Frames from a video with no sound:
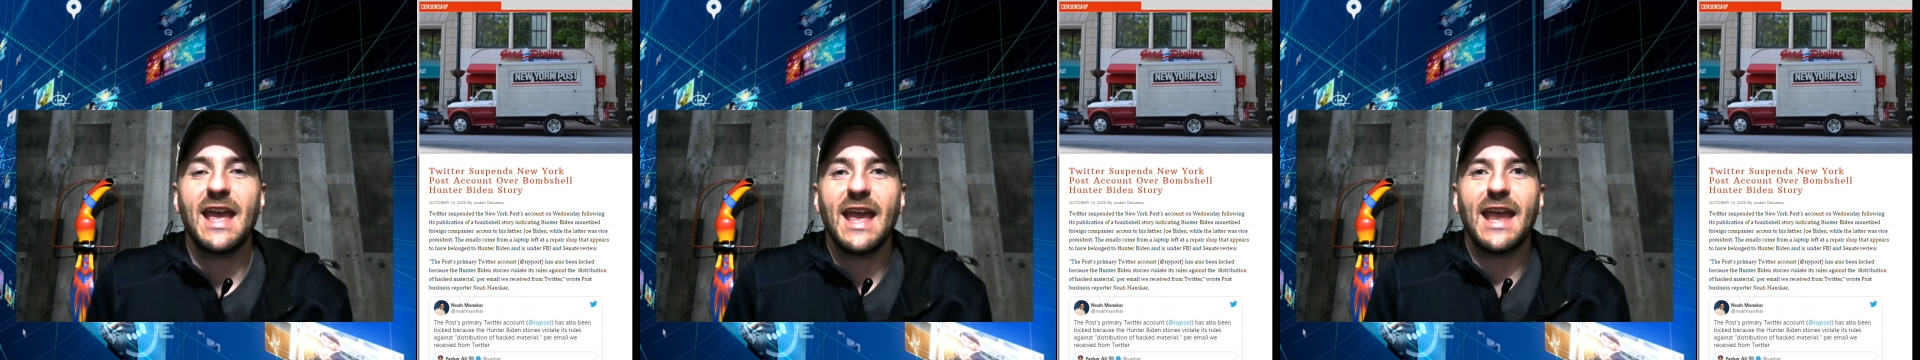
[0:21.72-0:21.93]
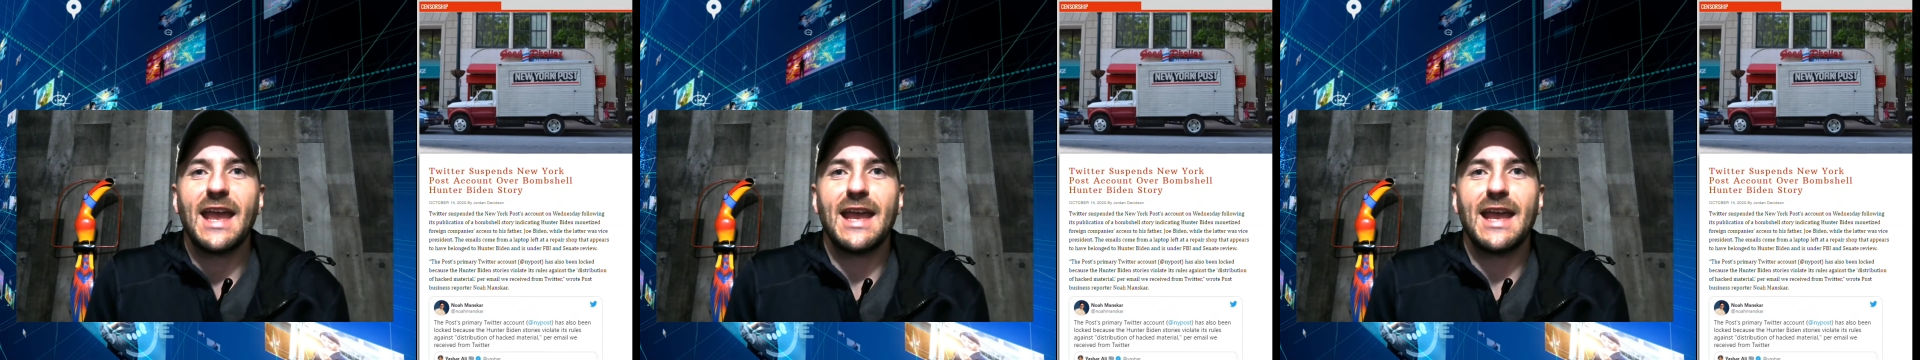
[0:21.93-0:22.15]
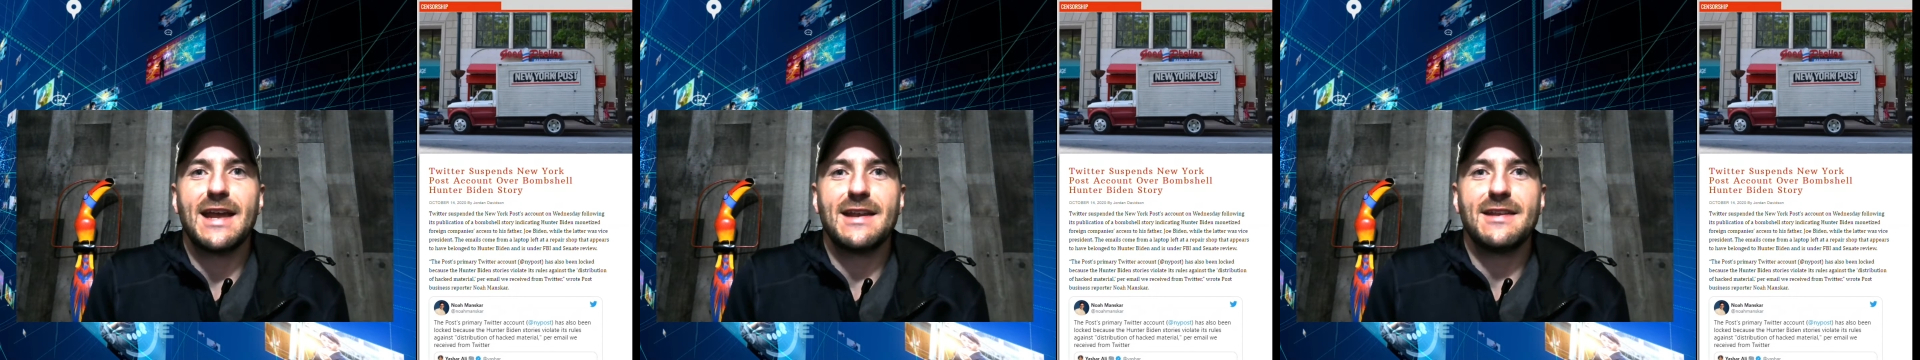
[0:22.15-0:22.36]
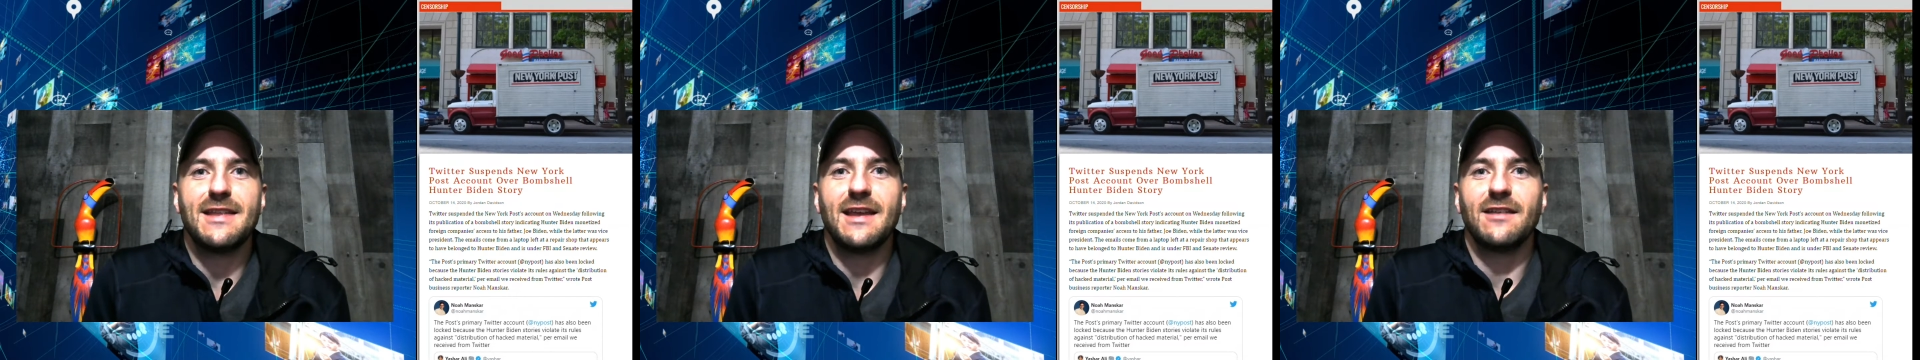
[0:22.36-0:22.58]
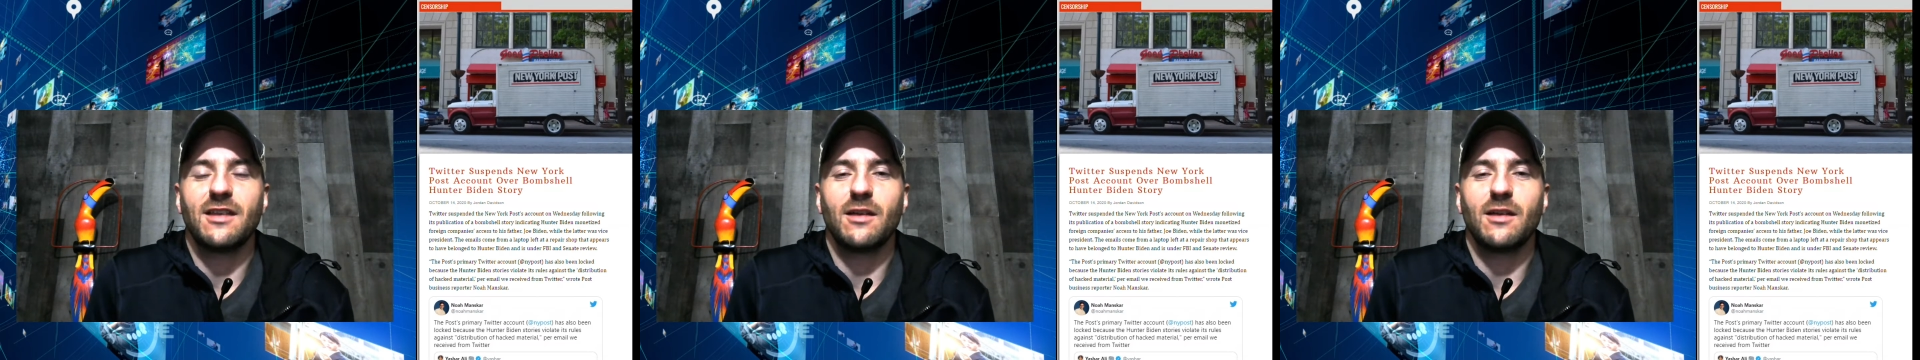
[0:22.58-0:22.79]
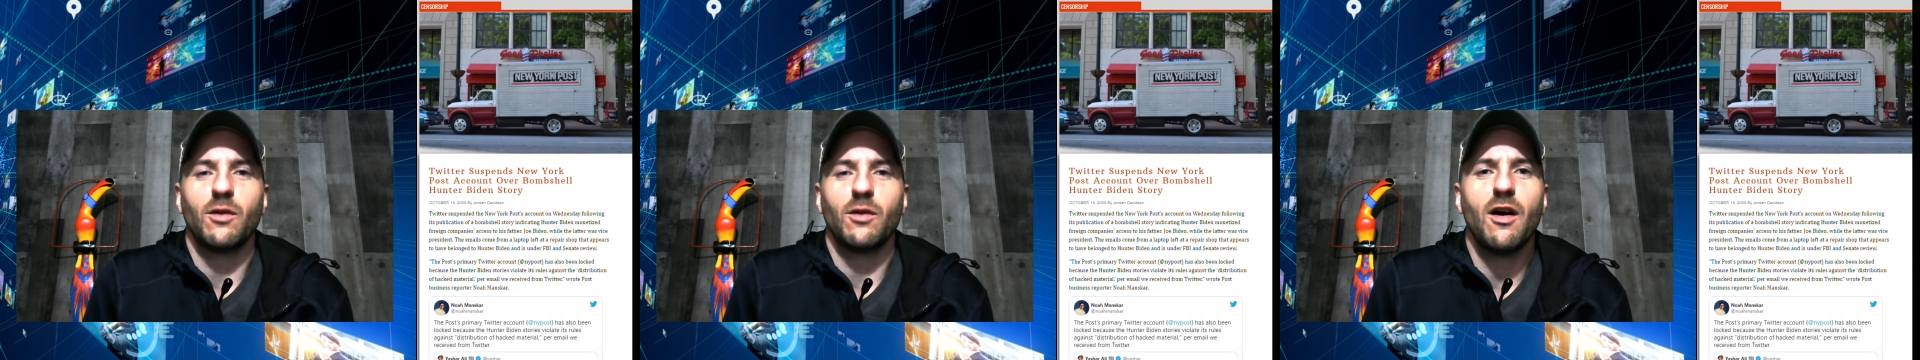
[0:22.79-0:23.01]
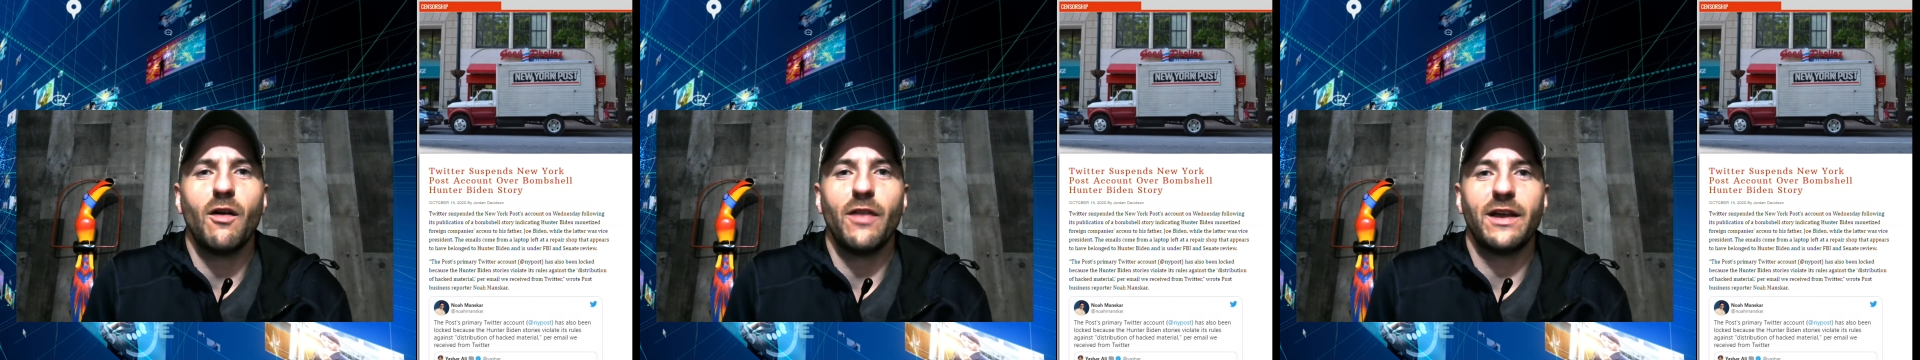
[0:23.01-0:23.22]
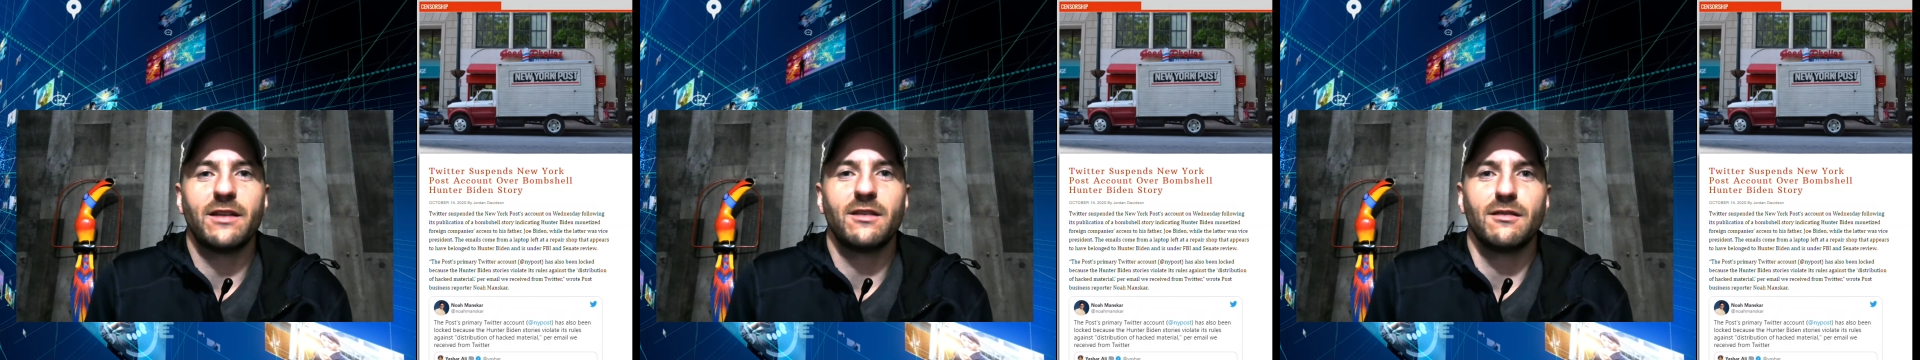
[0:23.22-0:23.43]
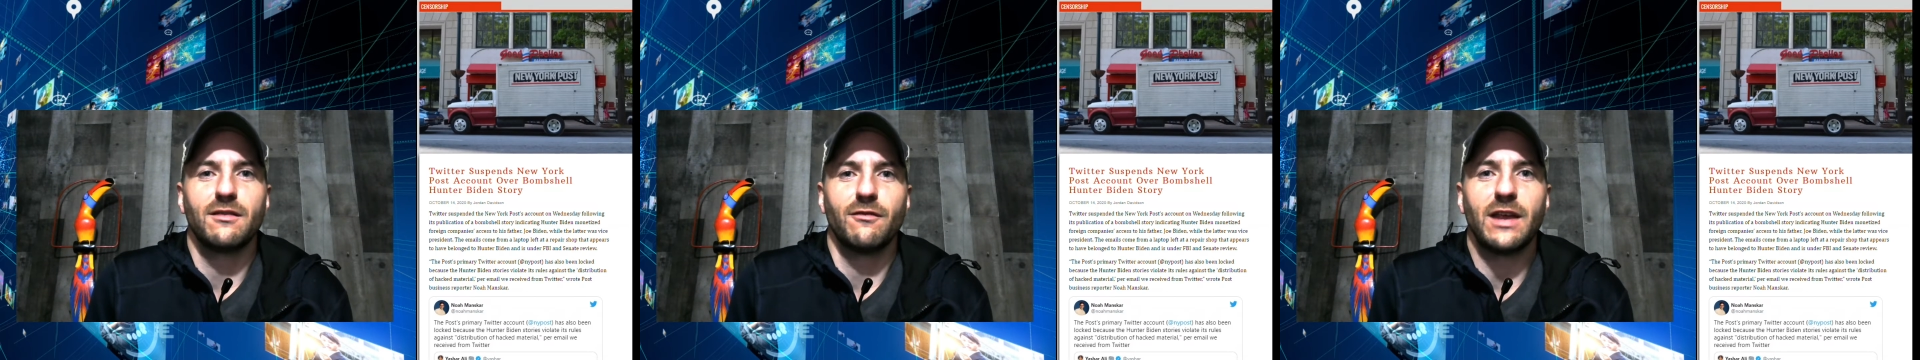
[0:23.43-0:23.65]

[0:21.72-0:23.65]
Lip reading: And they said, well, that's